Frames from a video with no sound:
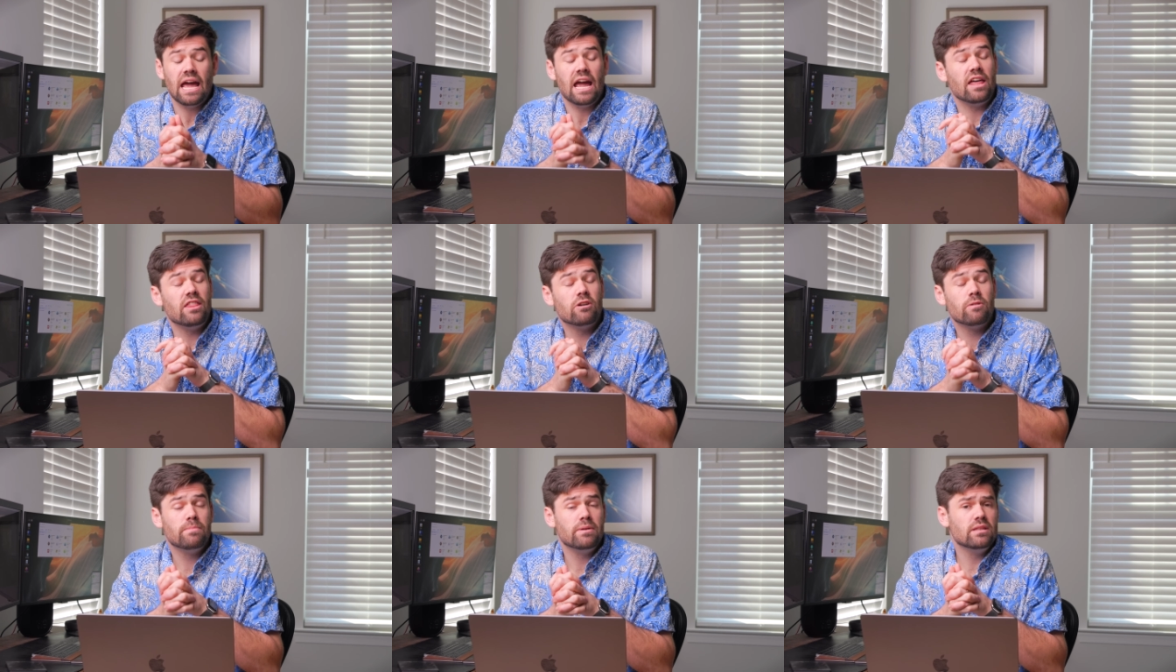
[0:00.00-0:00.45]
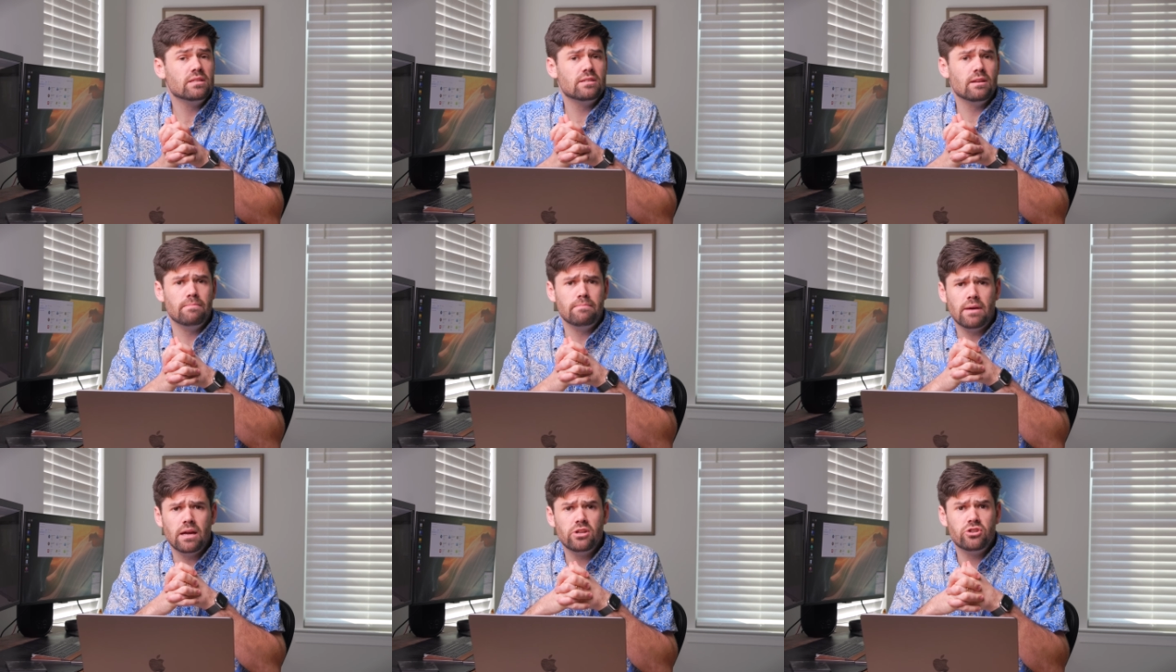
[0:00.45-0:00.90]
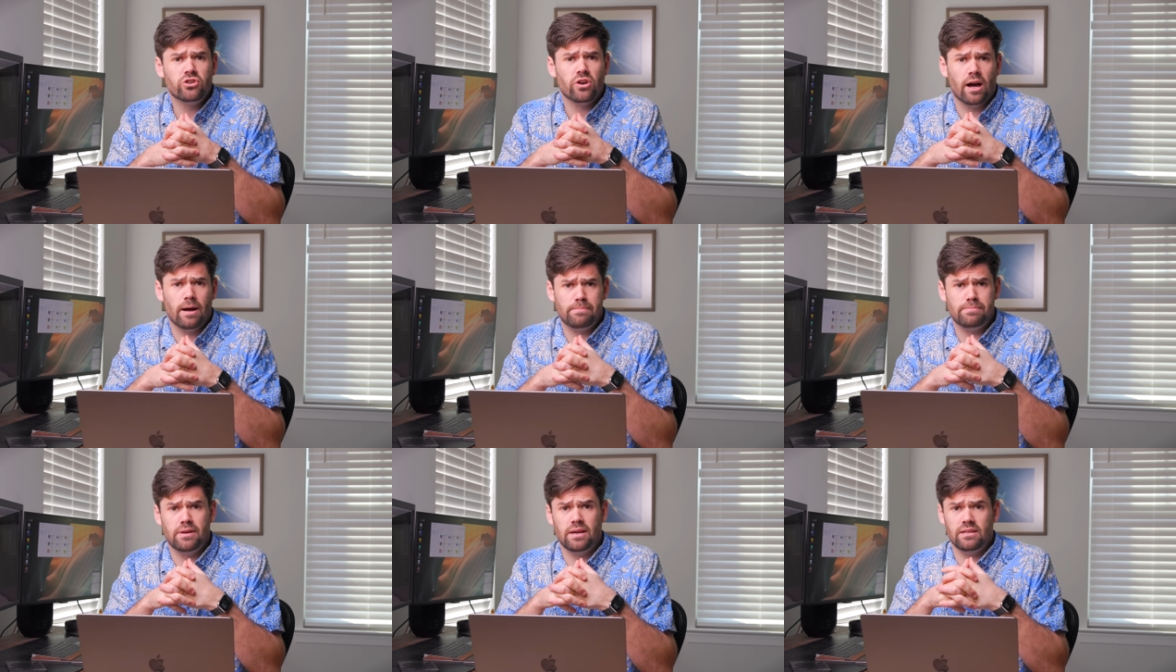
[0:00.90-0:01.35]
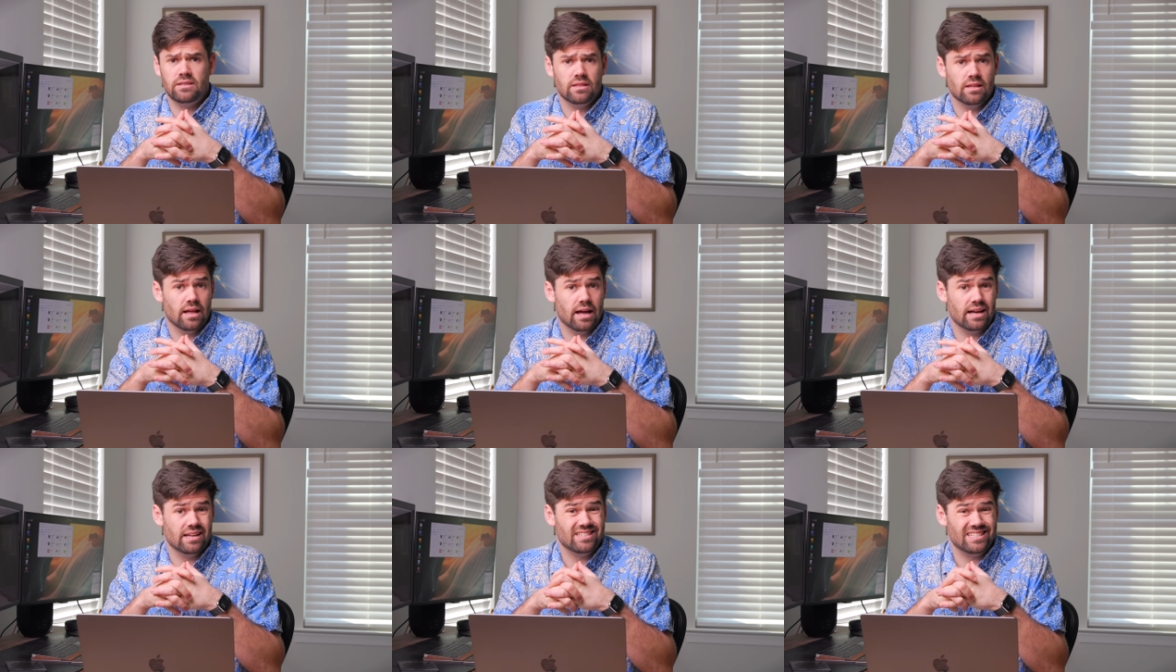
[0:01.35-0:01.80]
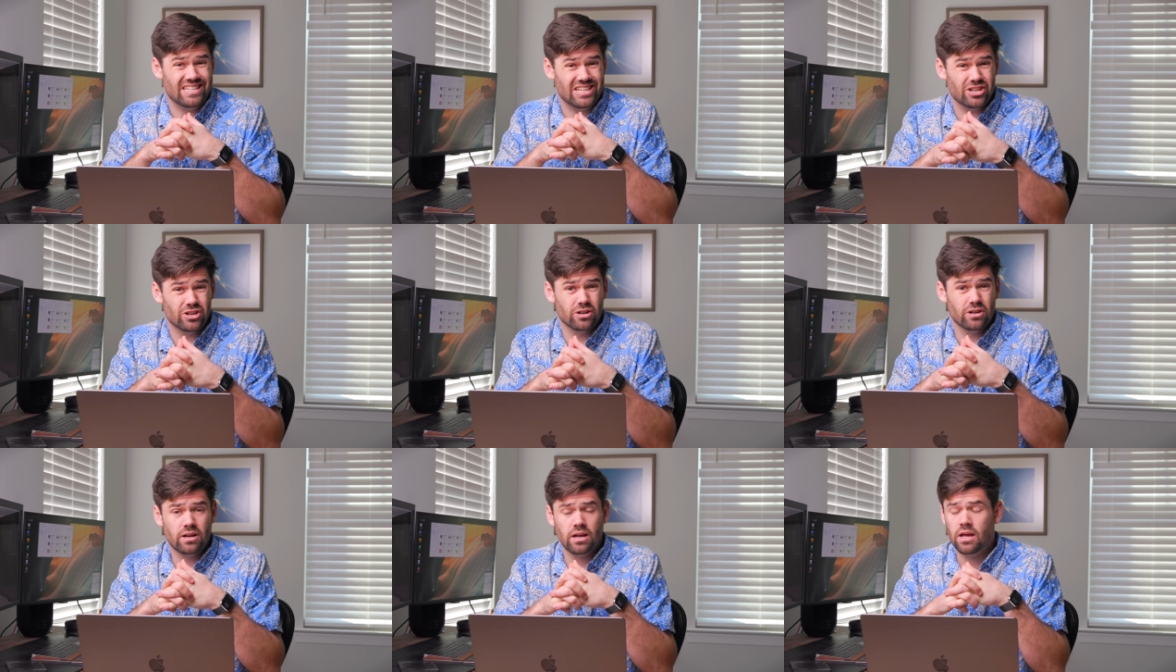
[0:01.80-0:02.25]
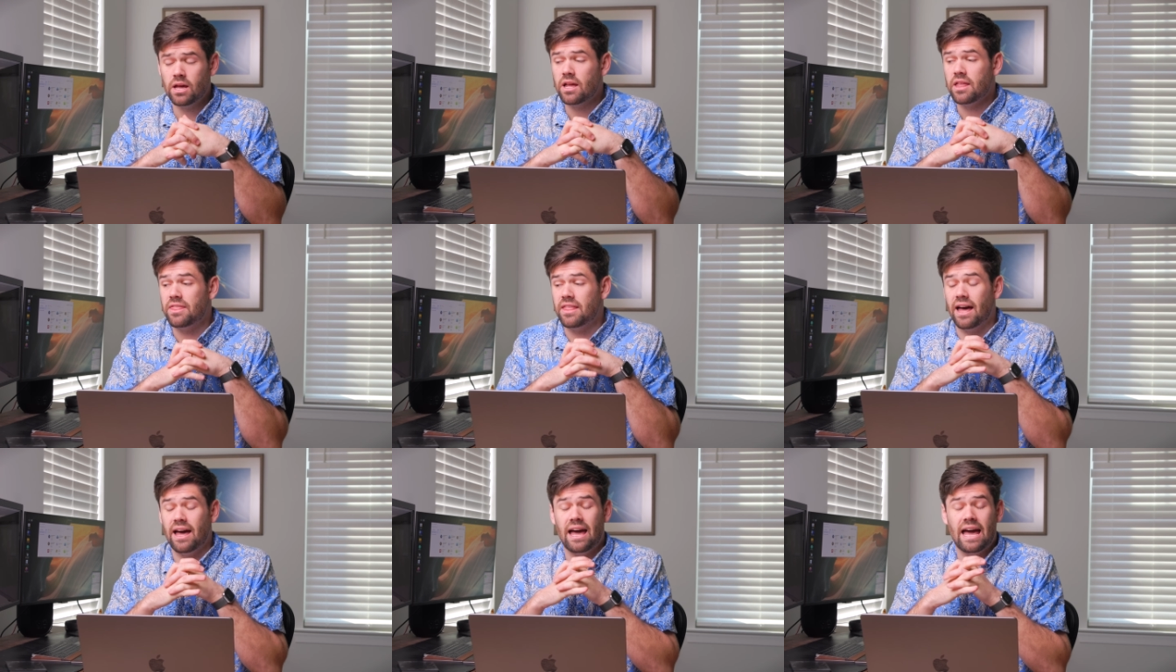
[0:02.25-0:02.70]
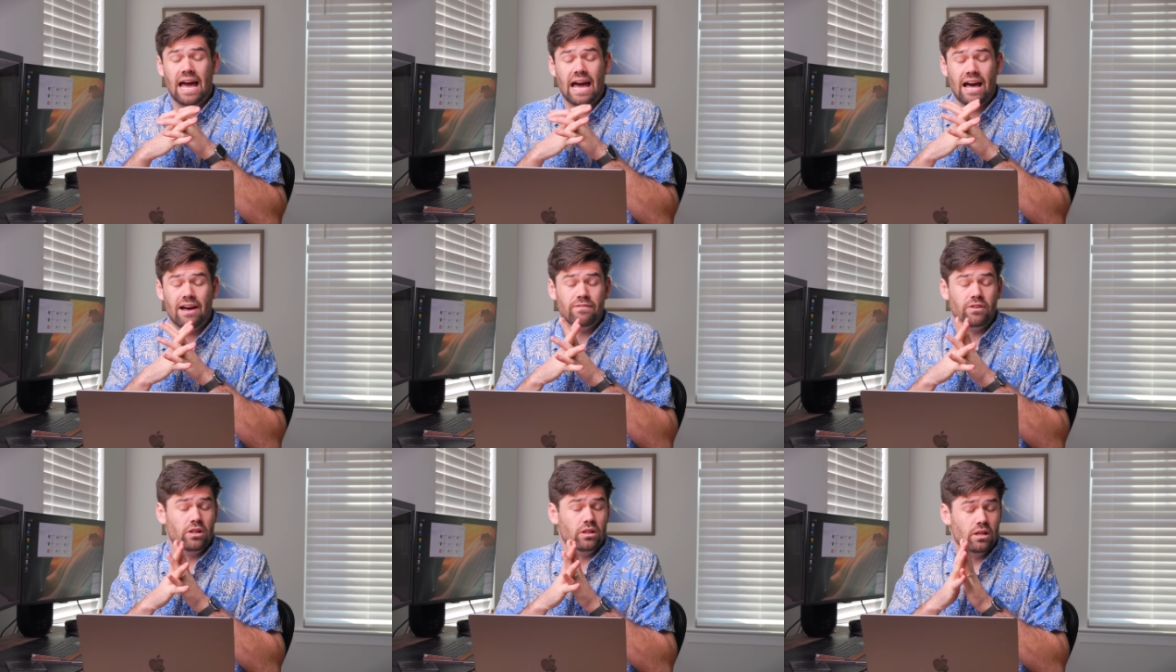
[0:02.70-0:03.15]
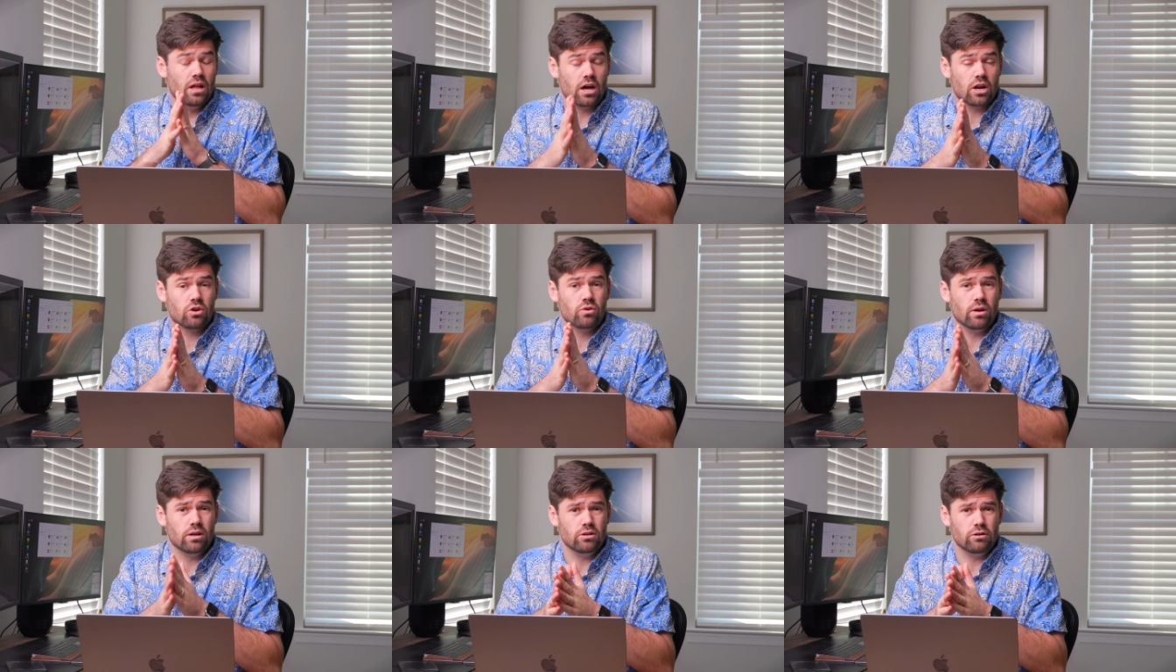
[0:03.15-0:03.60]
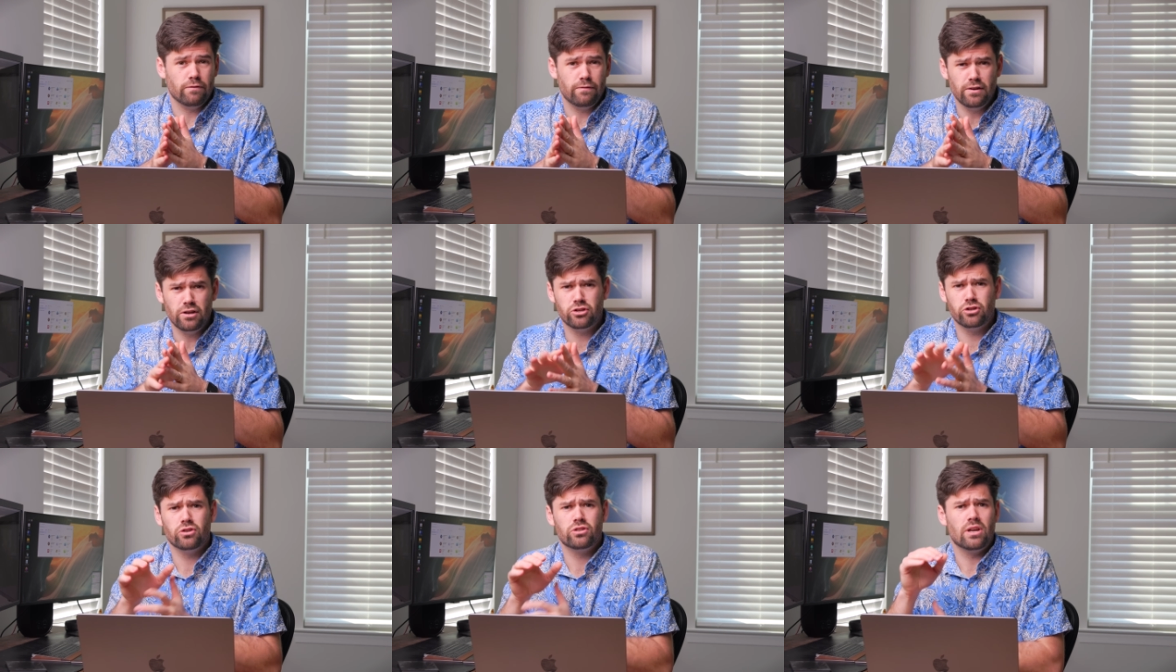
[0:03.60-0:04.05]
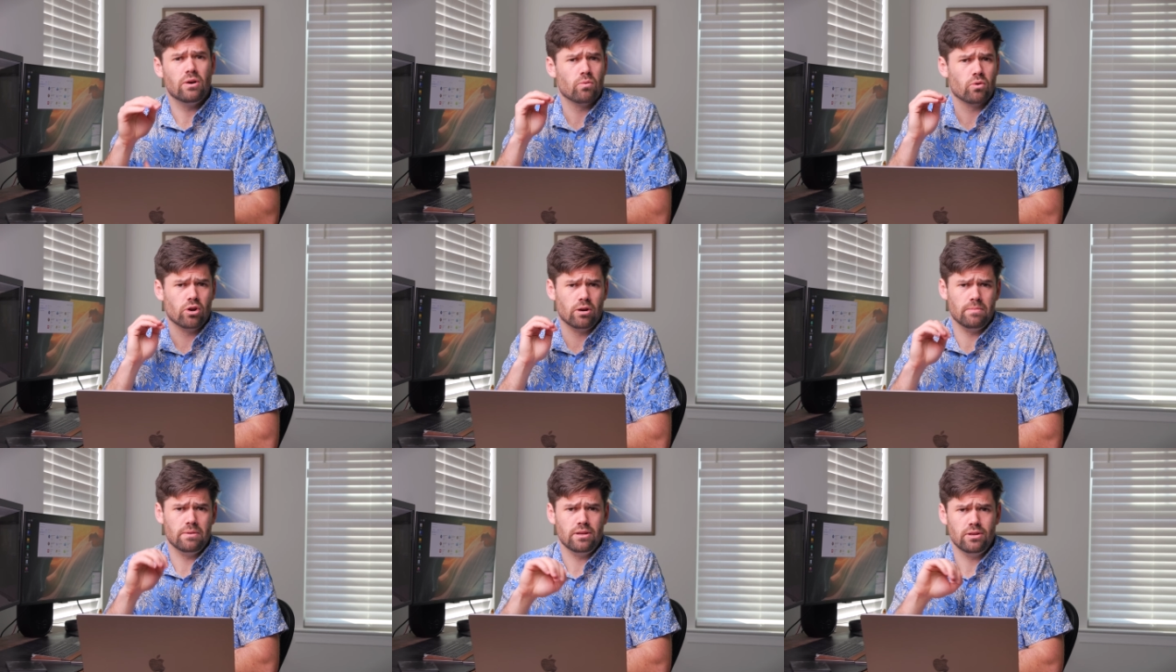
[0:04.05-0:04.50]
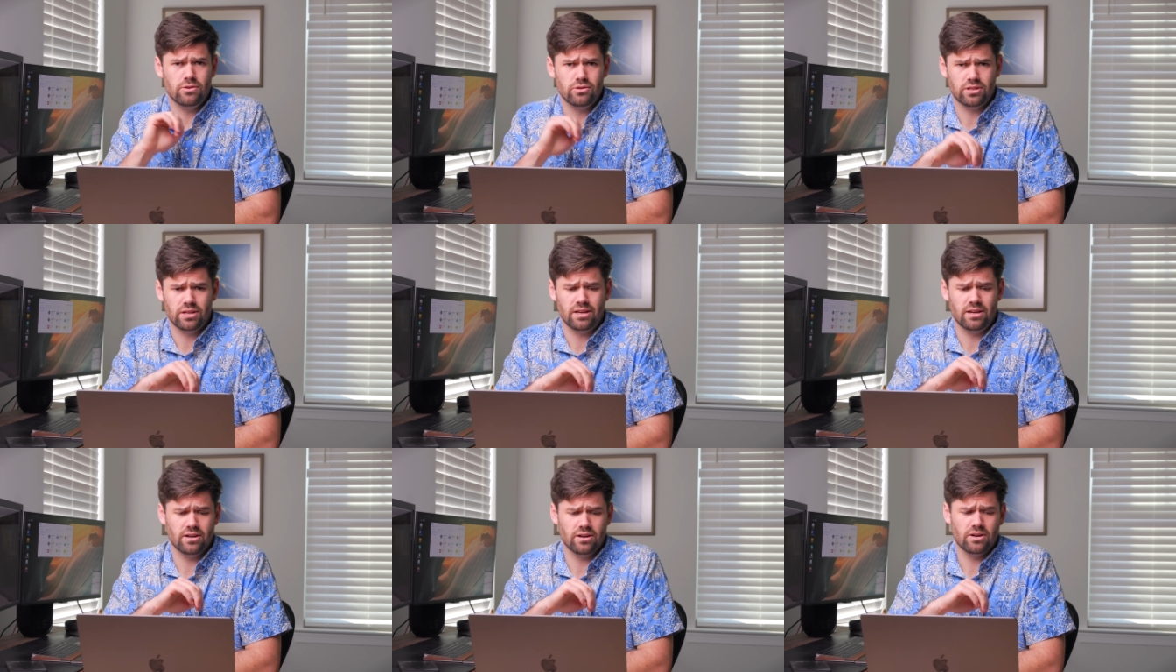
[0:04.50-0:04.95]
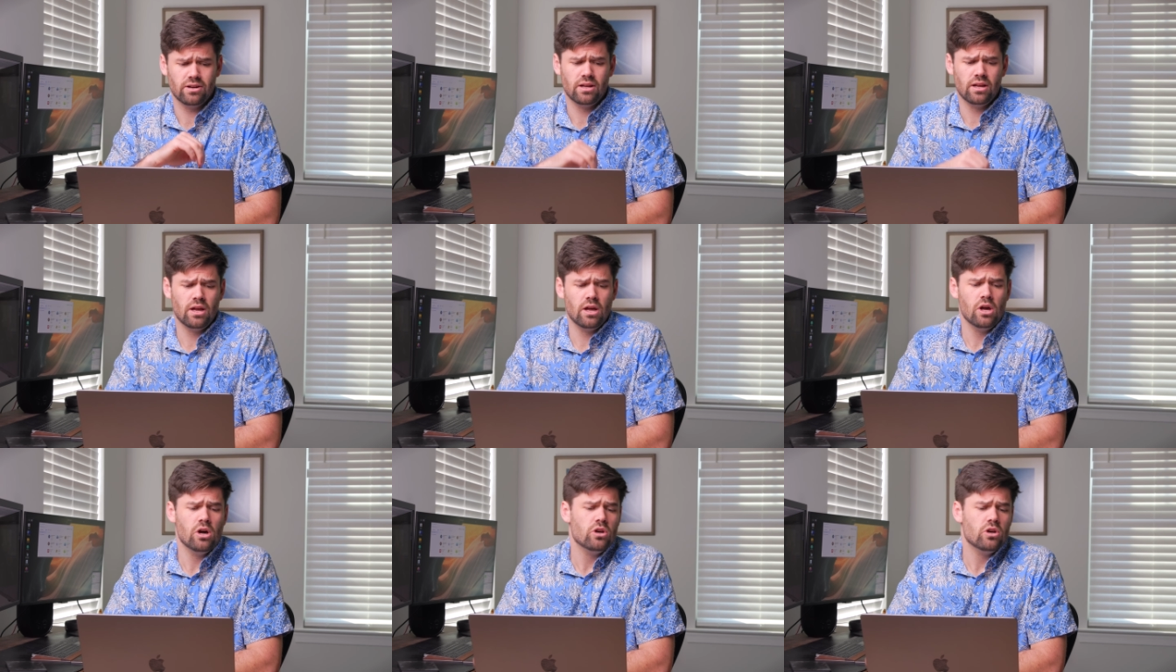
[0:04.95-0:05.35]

And there have been some major updates in the last year that have a lot of great new features that we're going to be using here.